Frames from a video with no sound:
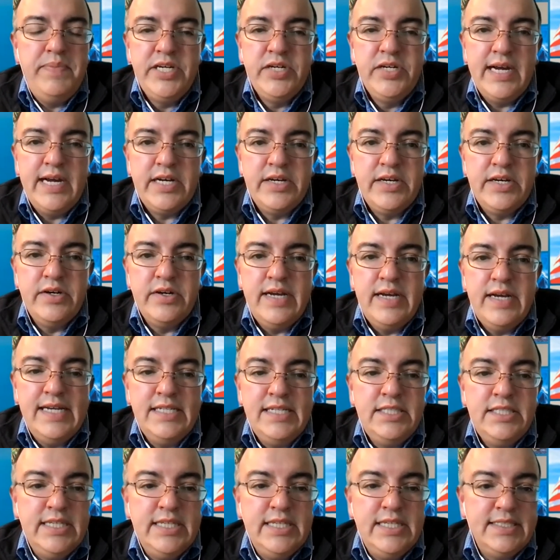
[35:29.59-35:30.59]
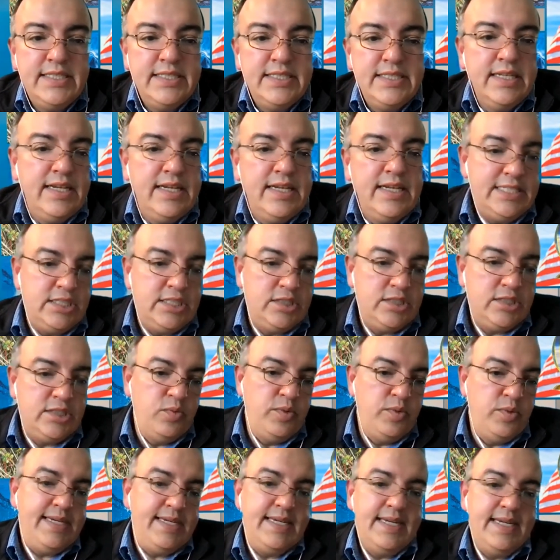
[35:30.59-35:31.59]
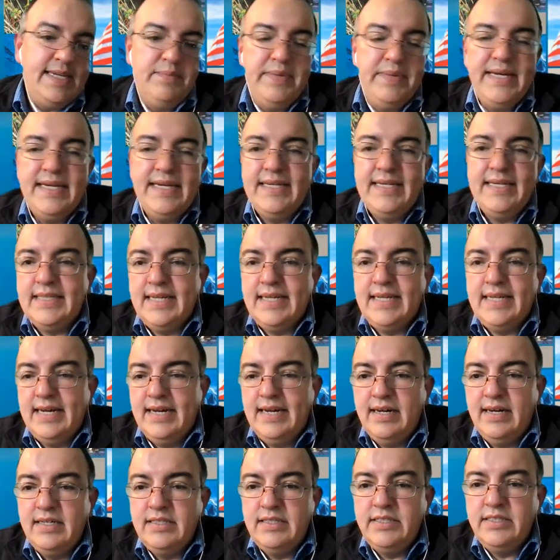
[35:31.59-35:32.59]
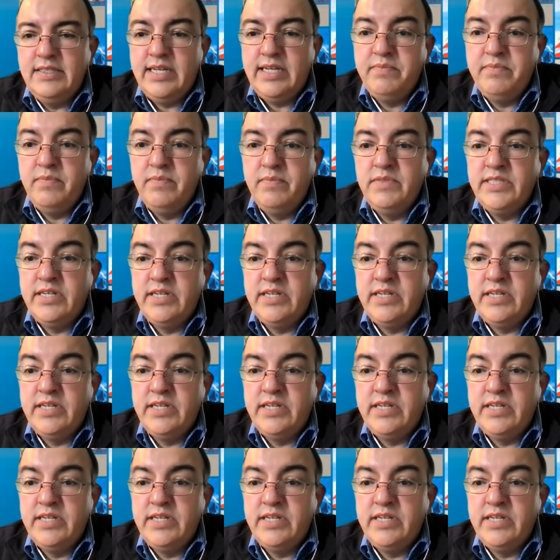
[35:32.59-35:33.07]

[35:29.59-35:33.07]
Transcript: as the new OPP director, and just in the last week and a bit,